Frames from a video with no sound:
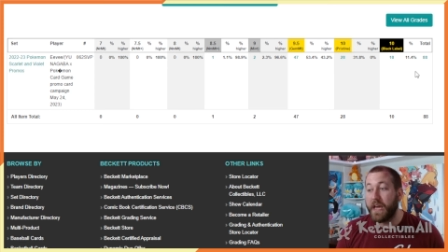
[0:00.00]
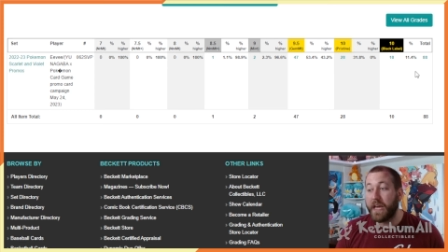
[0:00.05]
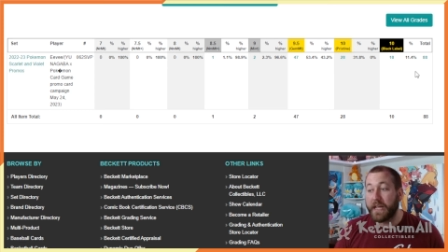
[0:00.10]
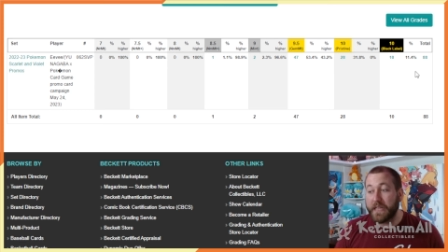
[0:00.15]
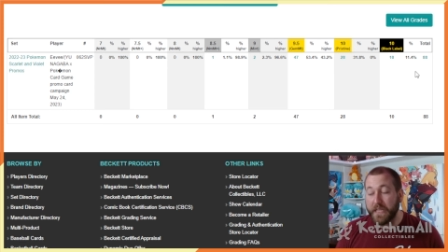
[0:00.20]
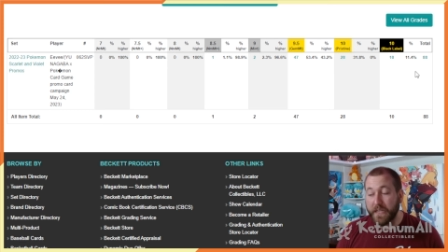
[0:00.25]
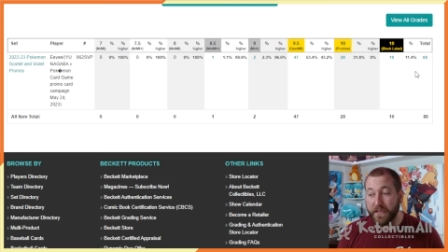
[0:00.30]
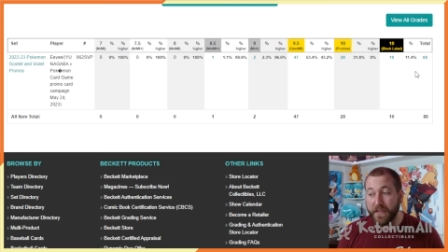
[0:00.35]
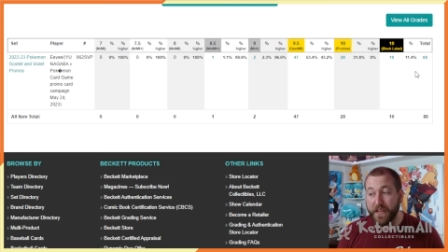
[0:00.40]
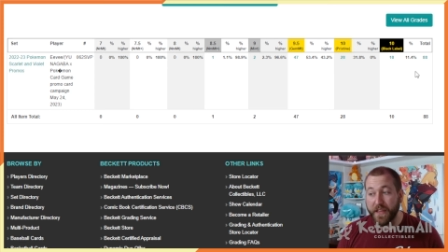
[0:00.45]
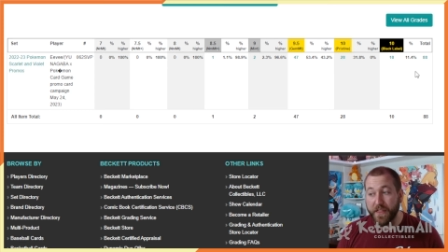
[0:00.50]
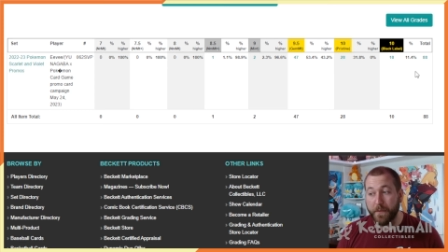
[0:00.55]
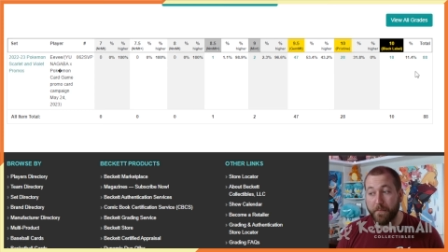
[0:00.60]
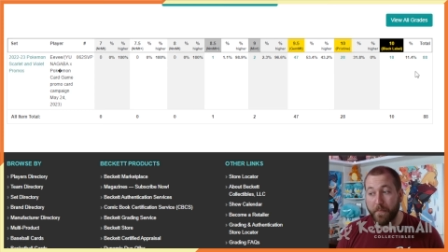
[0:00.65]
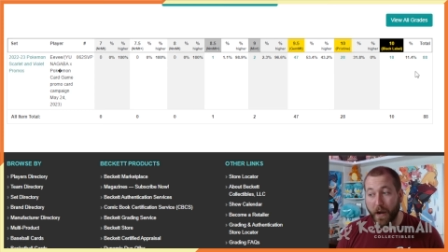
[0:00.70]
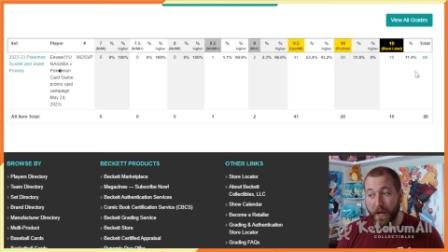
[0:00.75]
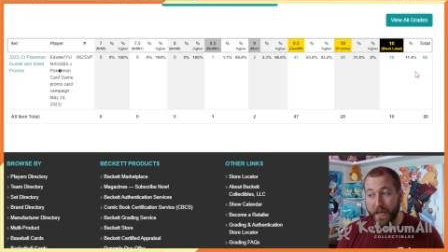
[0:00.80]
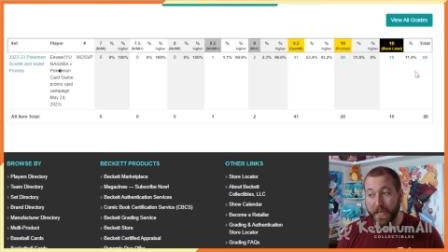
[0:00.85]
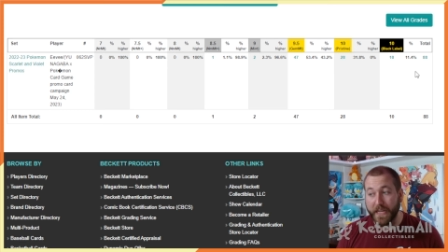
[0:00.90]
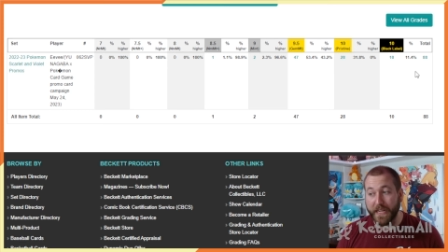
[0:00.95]
Clearly, the
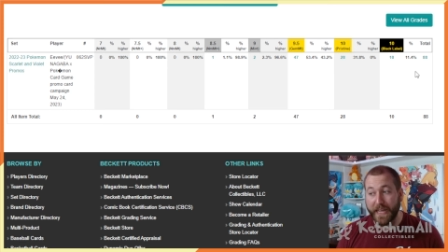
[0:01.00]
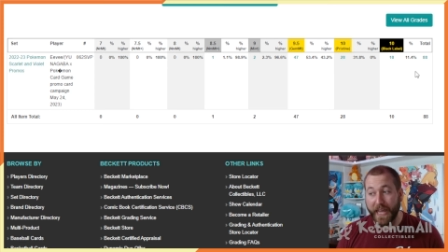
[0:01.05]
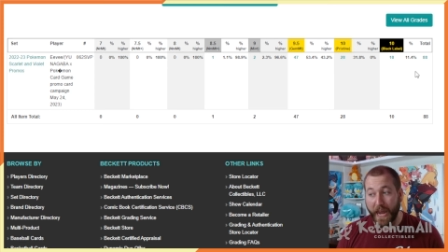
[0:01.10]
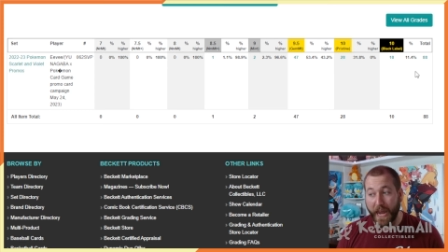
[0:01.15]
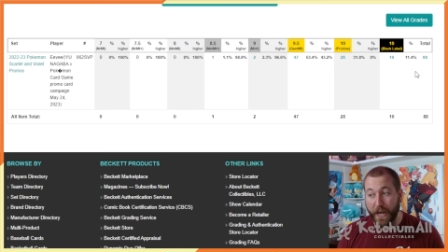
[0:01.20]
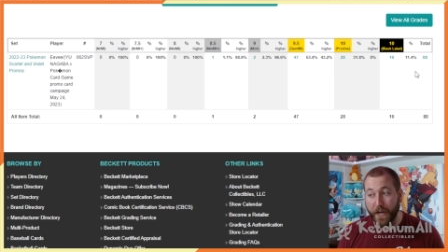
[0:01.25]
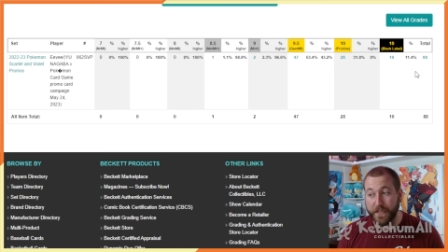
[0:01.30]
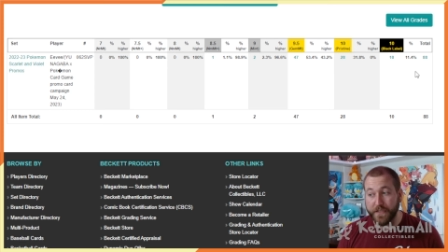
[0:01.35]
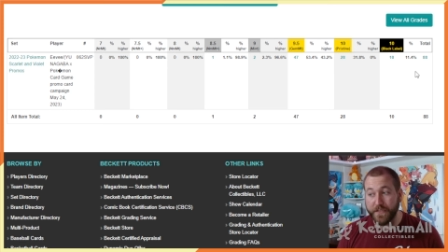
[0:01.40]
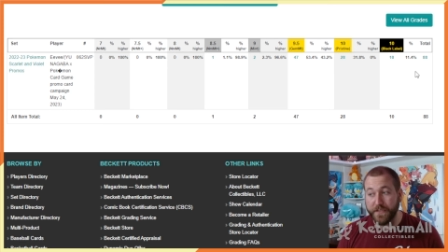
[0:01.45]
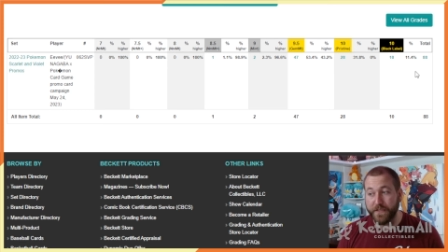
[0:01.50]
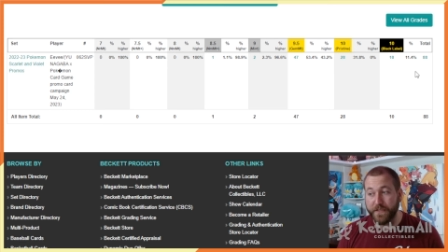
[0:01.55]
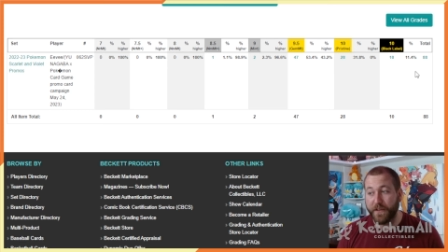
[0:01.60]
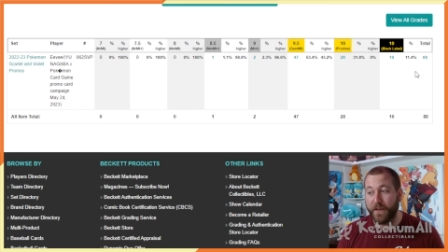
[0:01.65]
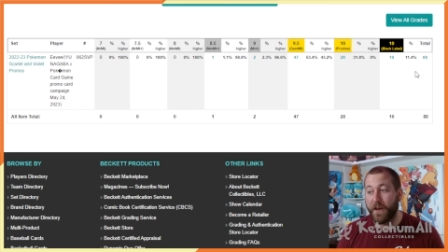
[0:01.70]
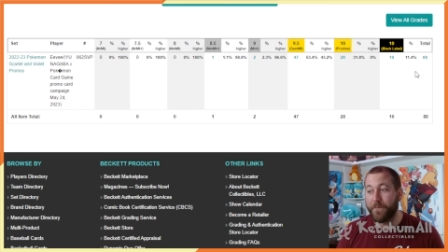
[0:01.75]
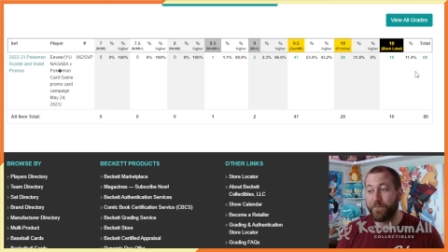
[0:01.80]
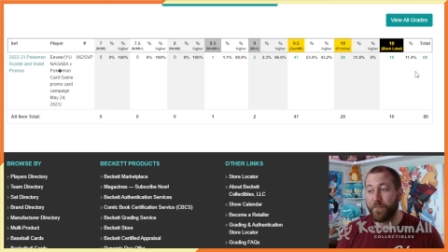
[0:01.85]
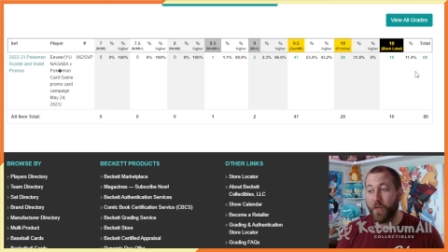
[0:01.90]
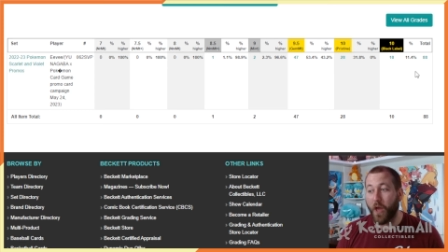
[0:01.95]
market cares
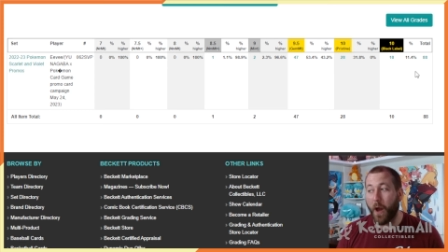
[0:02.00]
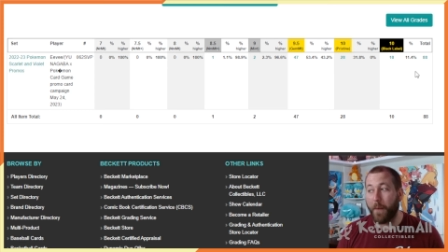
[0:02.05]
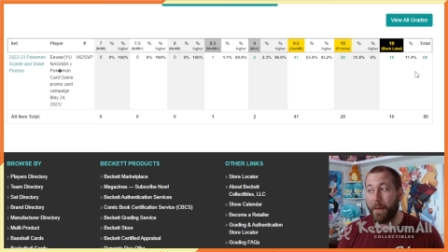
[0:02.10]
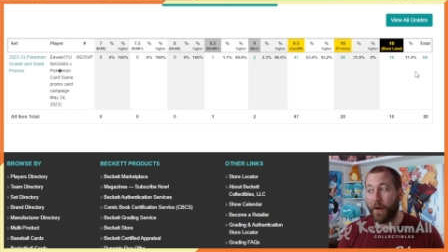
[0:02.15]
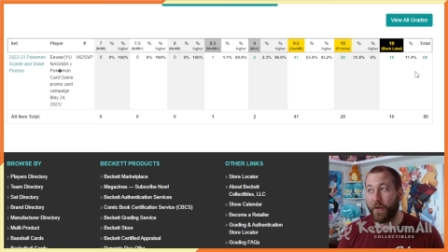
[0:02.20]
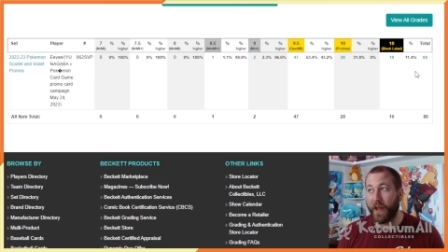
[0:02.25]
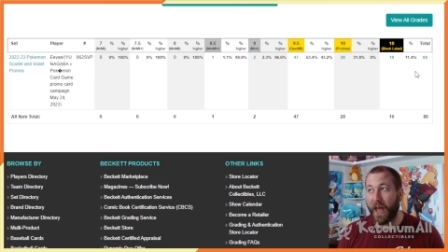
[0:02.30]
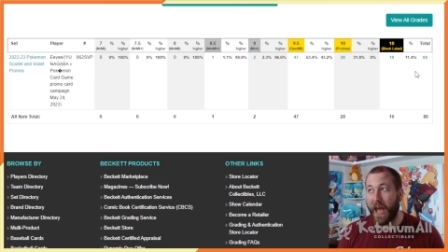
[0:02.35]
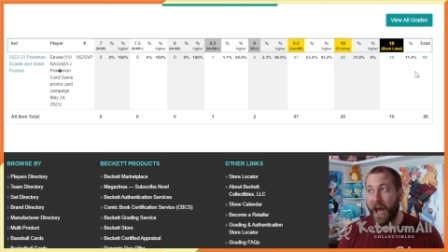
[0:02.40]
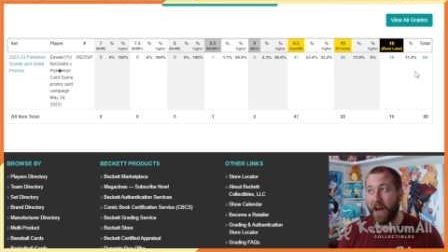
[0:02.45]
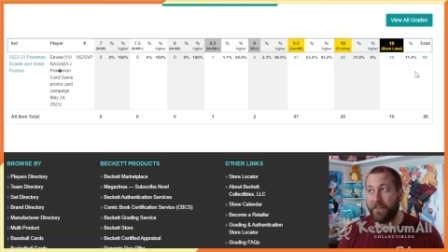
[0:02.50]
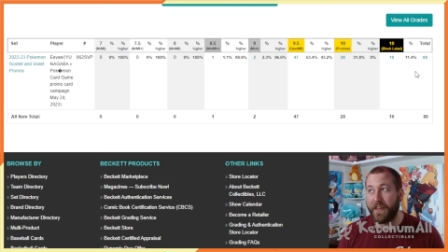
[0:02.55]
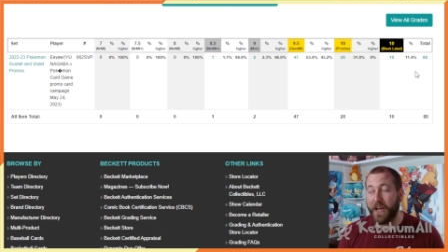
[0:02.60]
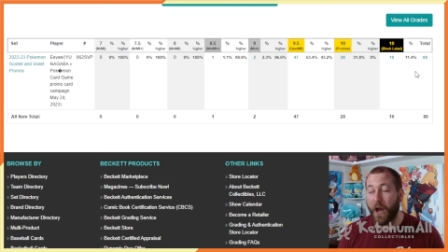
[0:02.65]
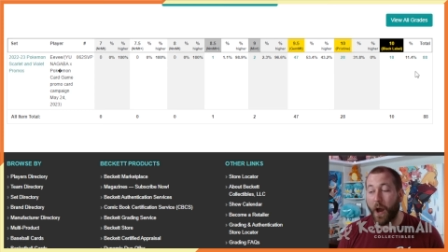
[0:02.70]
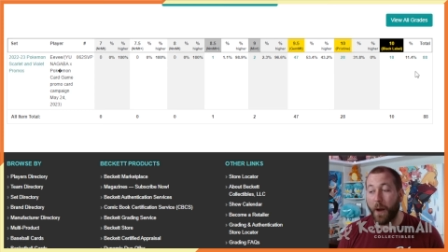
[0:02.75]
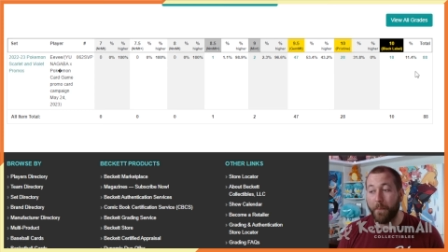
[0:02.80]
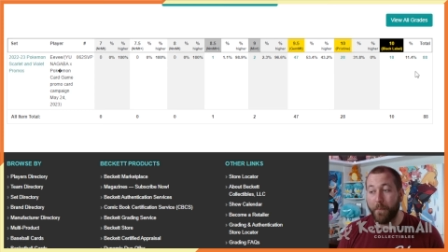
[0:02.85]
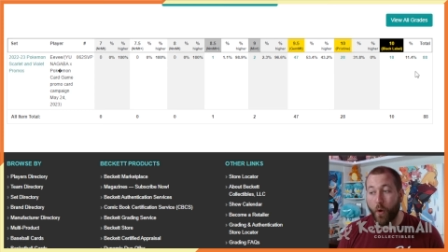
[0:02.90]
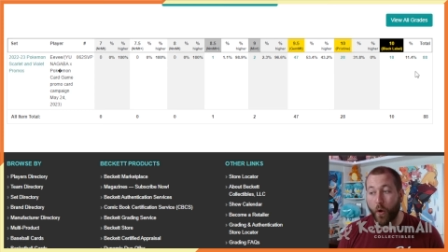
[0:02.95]
about having
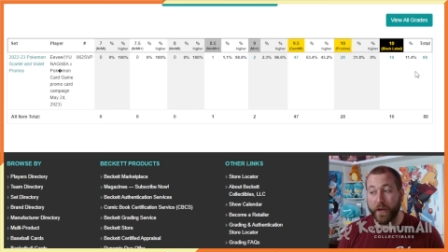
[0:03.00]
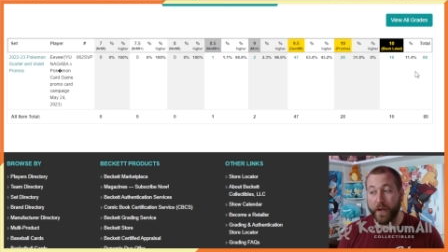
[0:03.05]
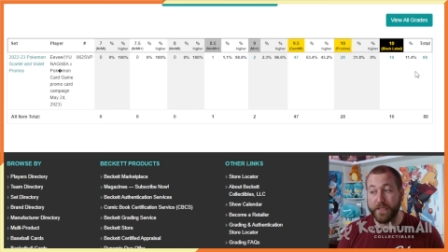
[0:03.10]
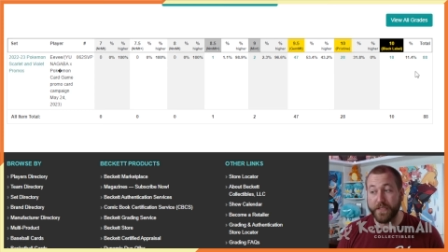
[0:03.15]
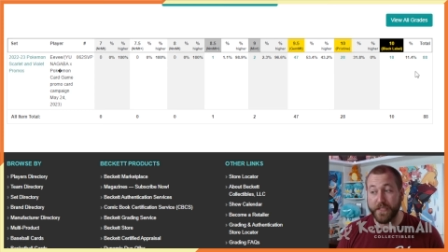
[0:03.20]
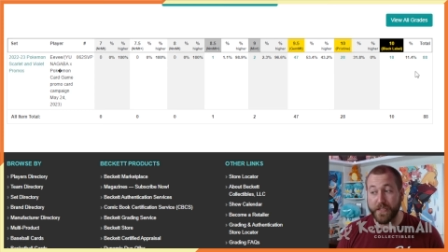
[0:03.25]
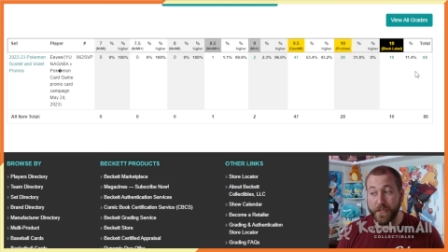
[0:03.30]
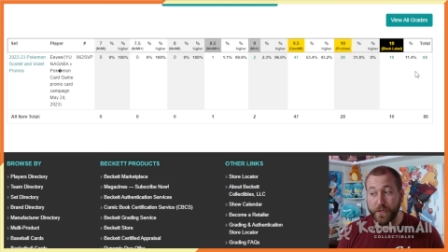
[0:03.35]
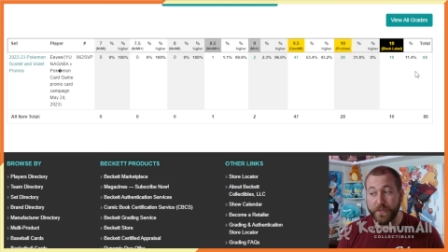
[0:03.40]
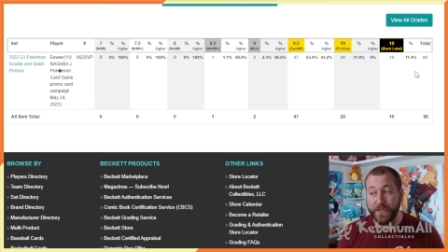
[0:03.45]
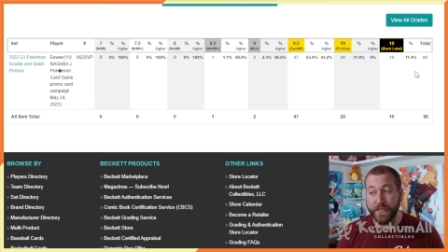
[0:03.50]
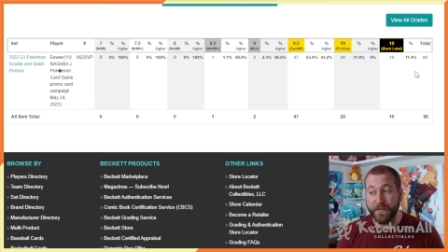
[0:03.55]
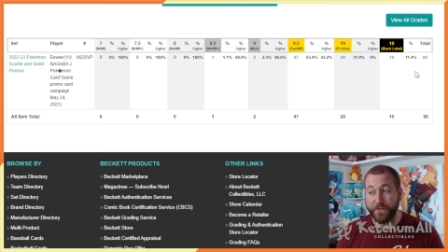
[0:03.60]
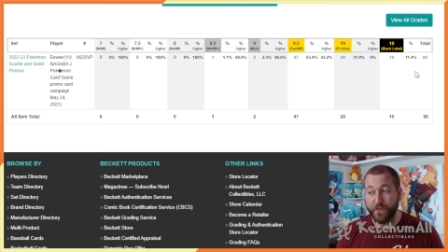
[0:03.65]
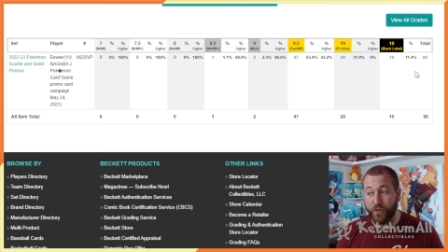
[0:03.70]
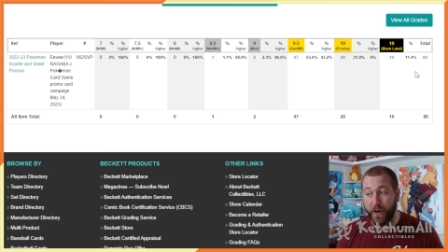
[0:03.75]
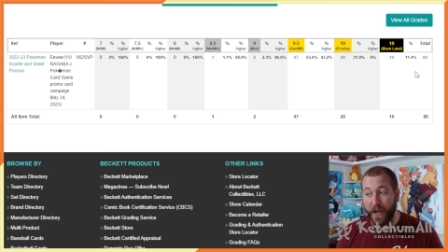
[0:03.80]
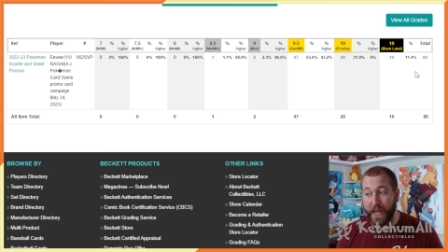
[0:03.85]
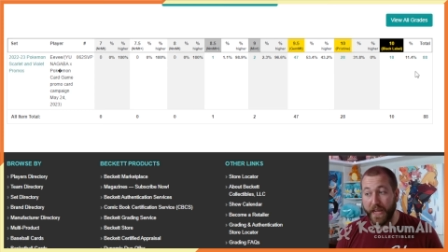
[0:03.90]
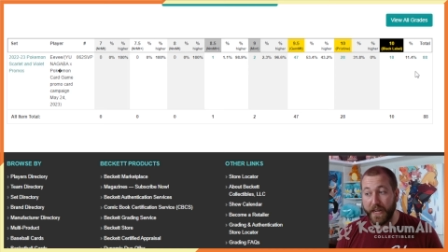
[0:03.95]
a more exclusive
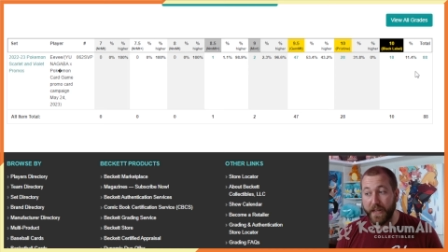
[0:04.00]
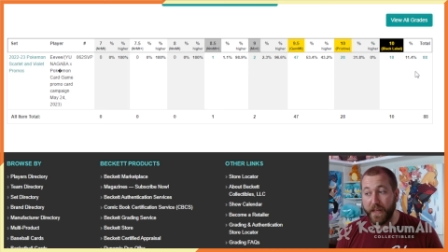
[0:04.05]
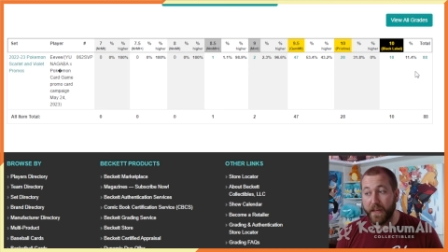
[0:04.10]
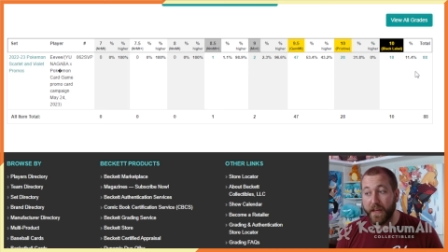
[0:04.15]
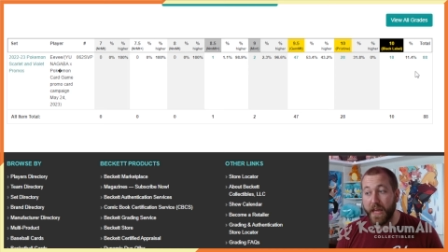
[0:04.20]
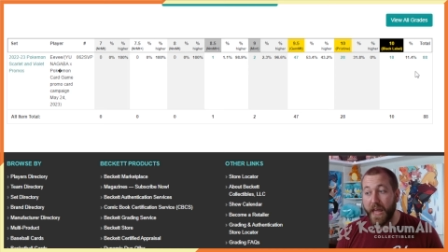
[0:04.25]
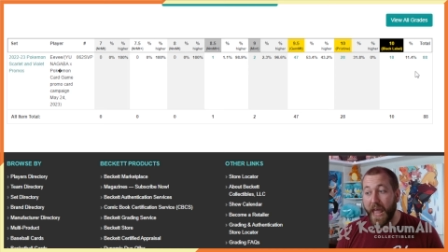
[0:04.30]
grade,